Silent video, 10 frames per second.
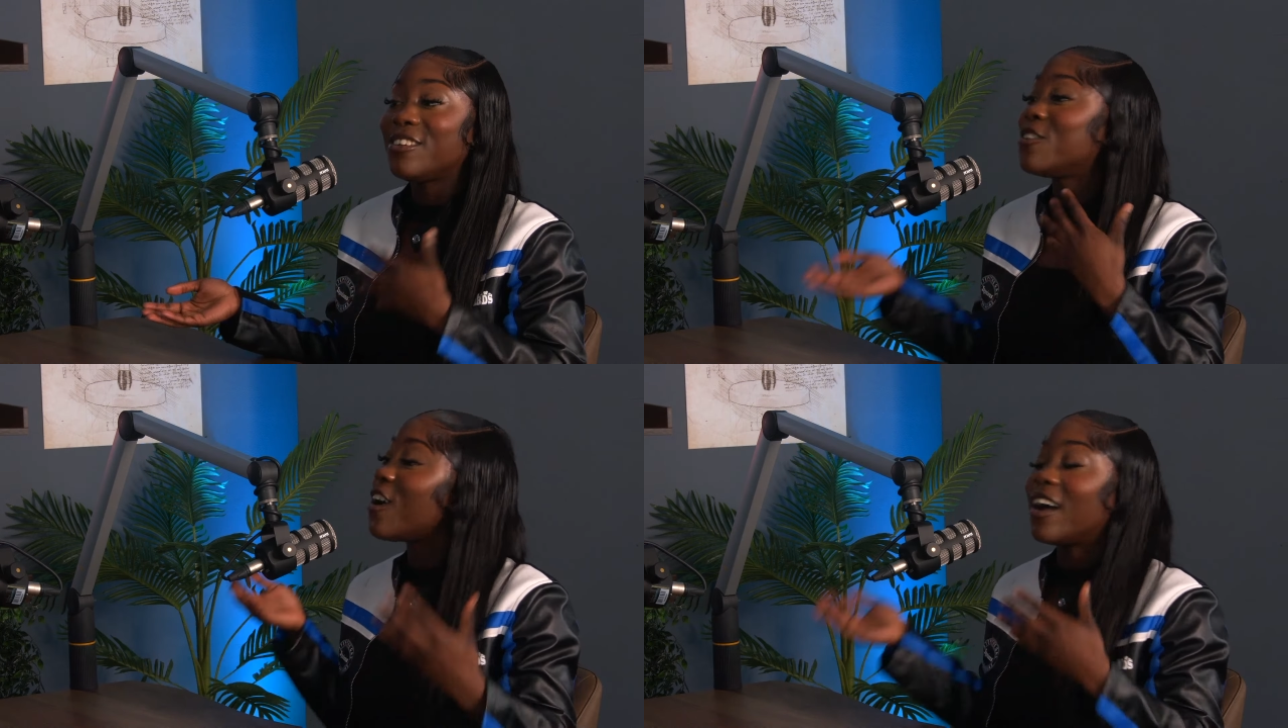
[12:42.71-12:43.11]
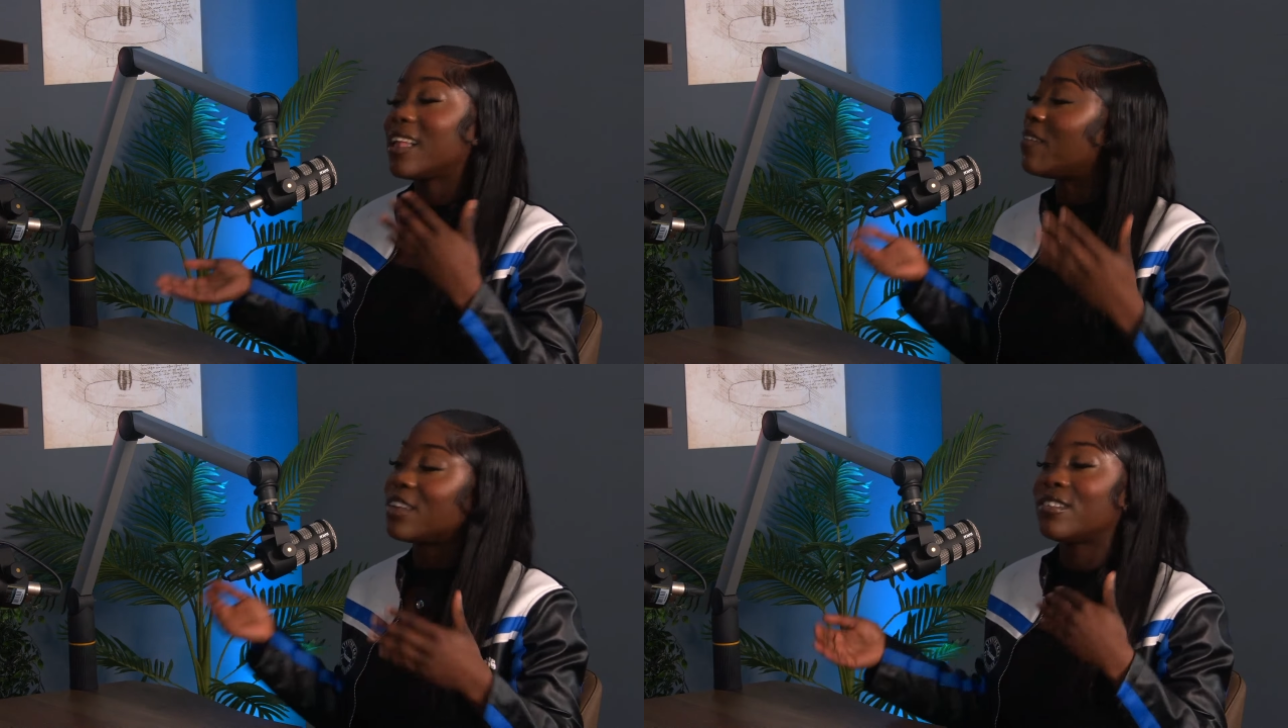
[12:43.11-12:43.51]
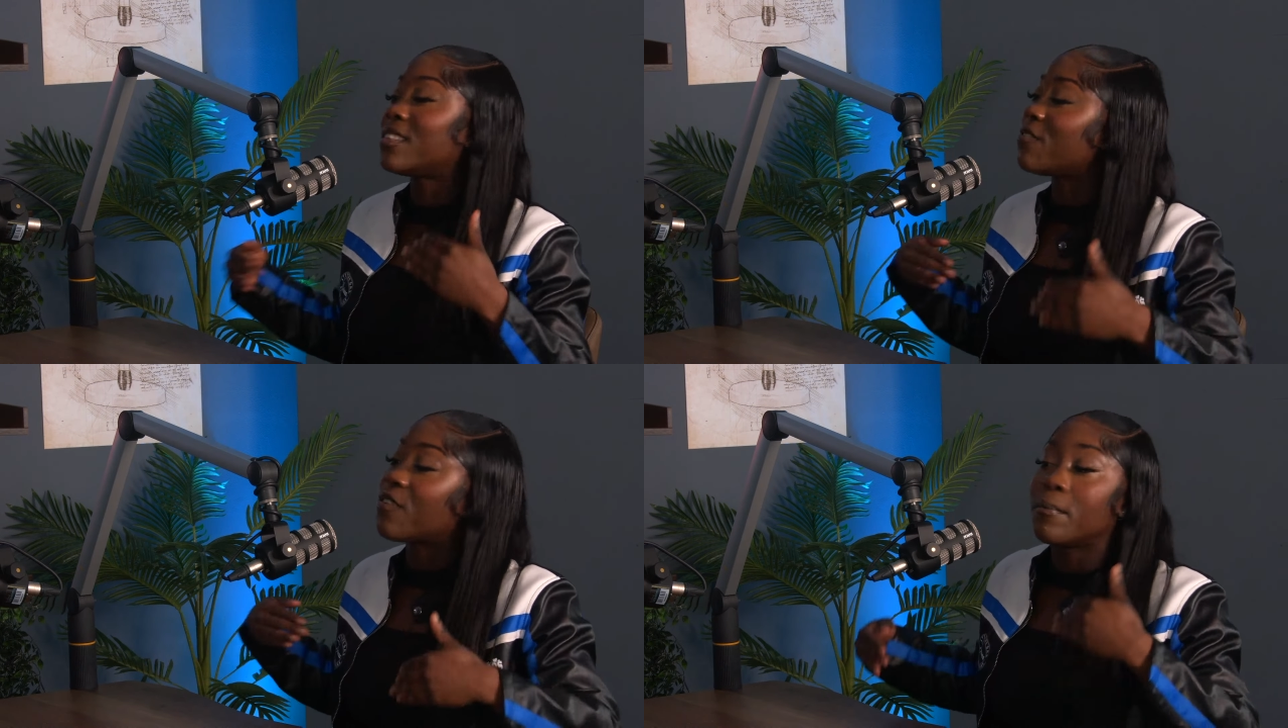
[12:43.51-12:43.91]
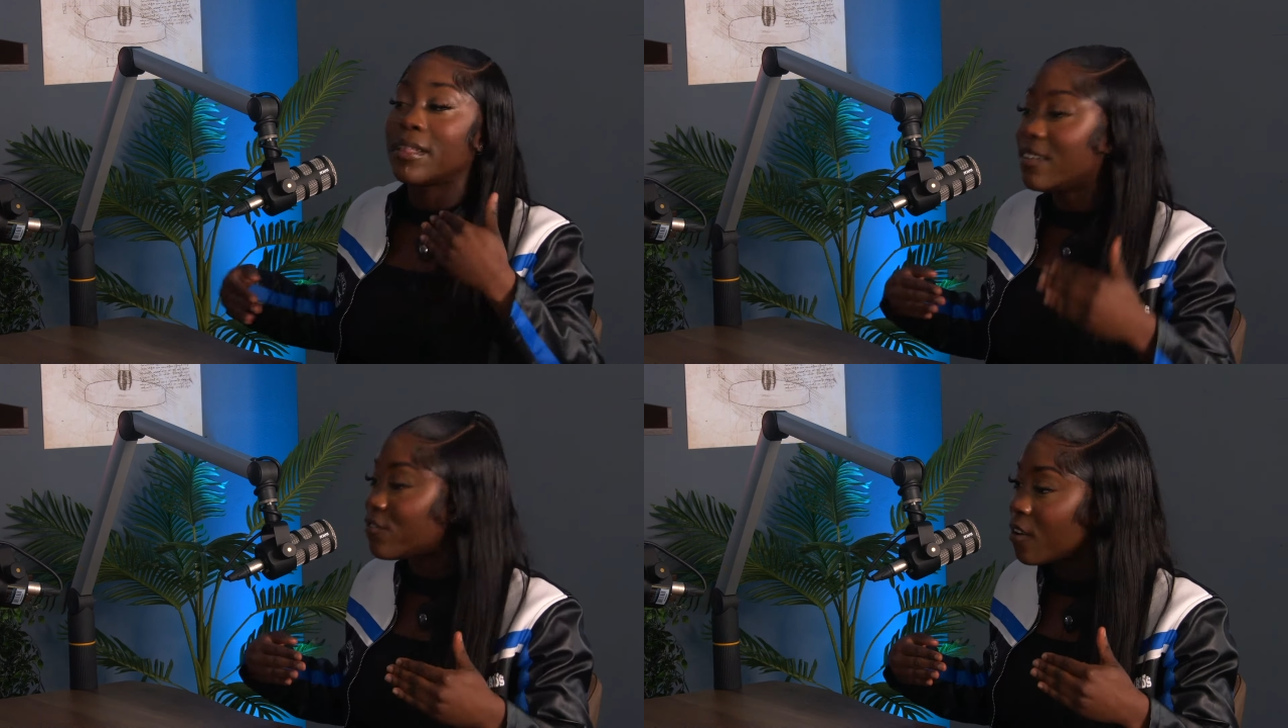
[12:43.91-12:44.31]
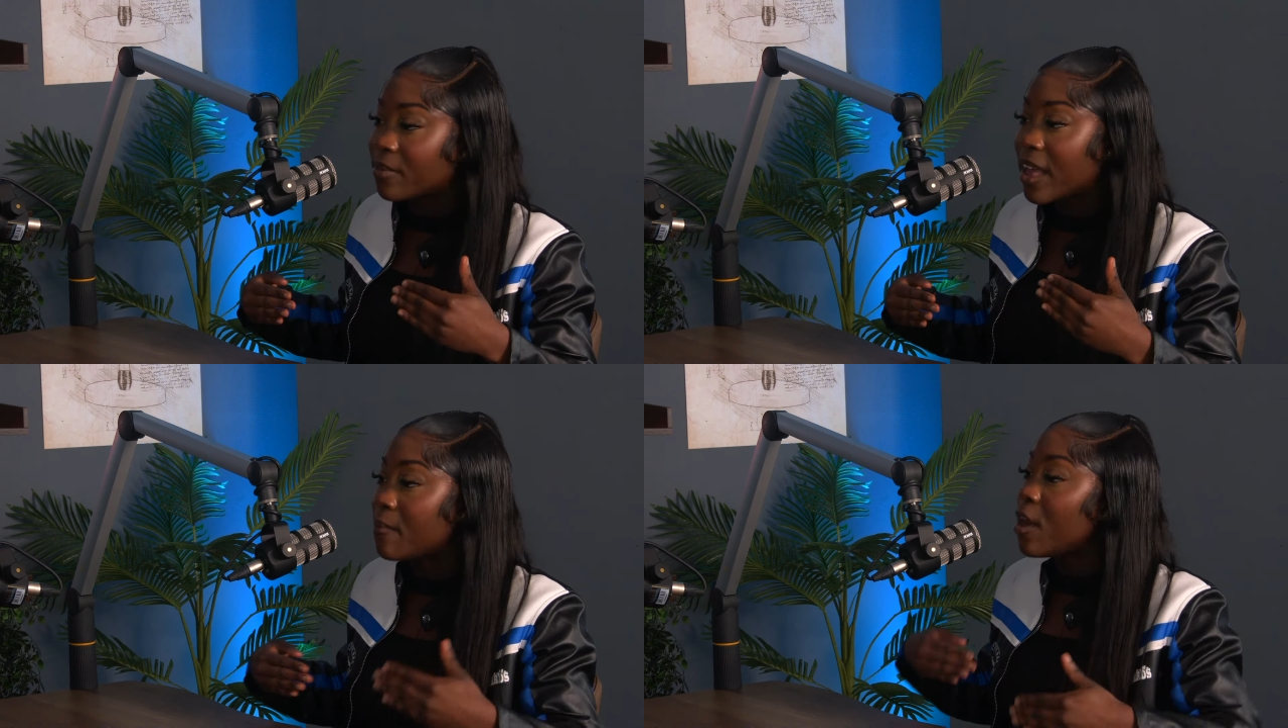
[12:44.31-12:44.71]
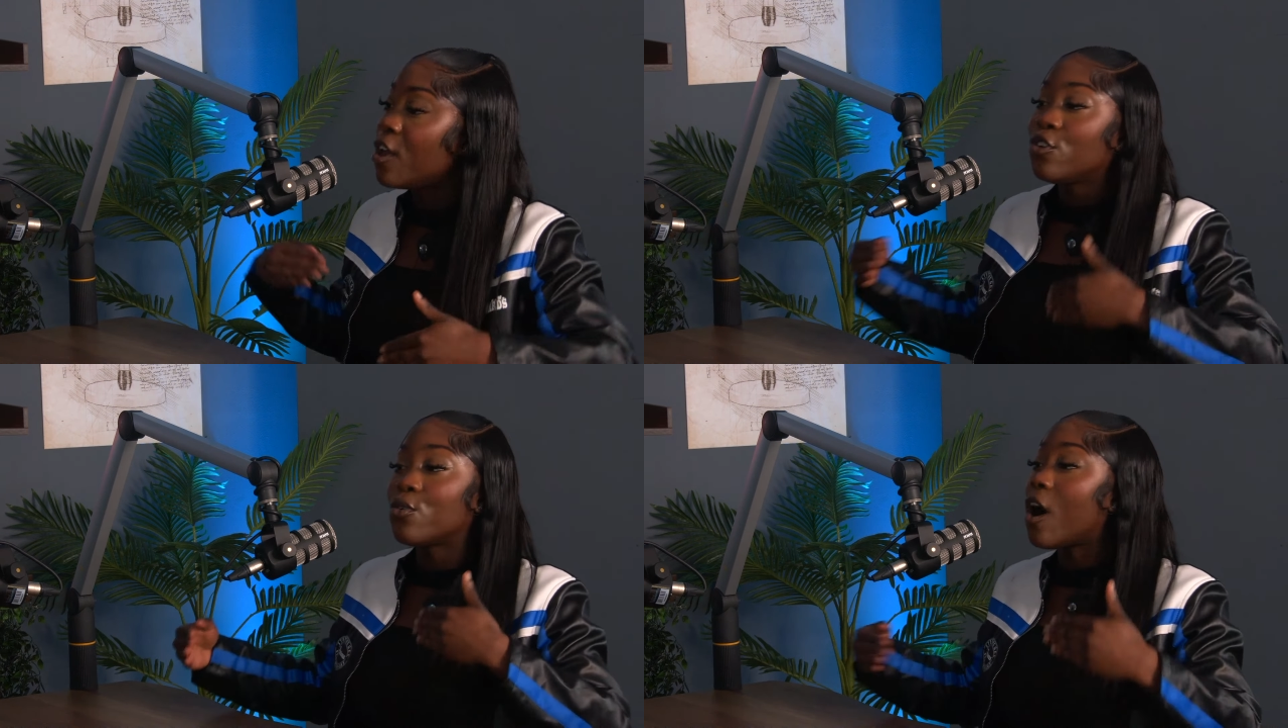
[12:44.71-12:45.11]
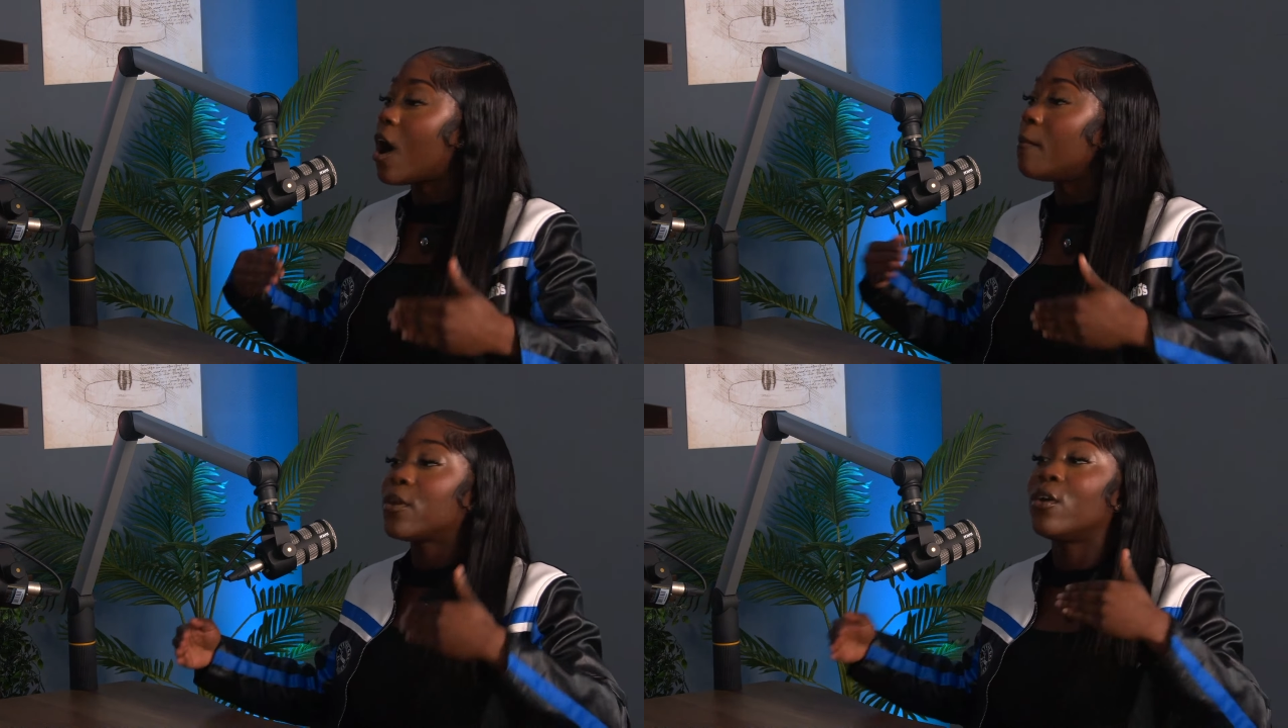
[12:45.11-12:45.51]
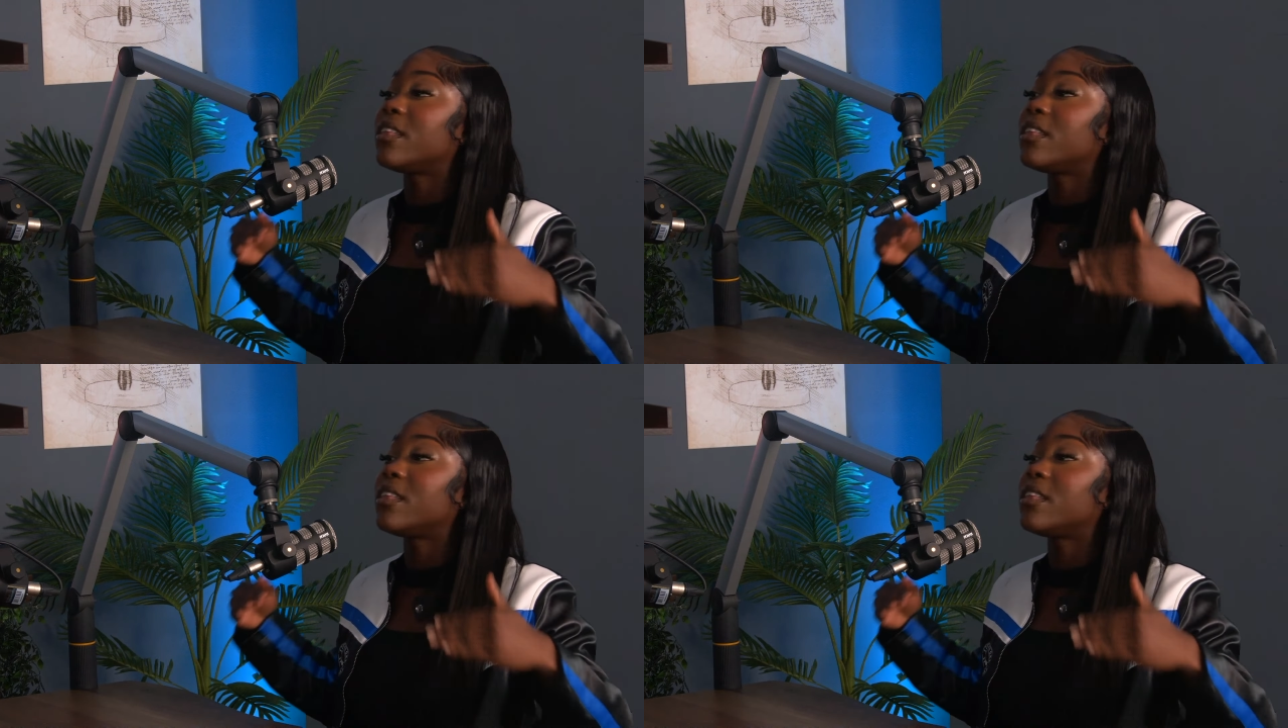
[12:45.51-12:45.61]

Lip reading: you can't have this different beliefs from them, you can't be on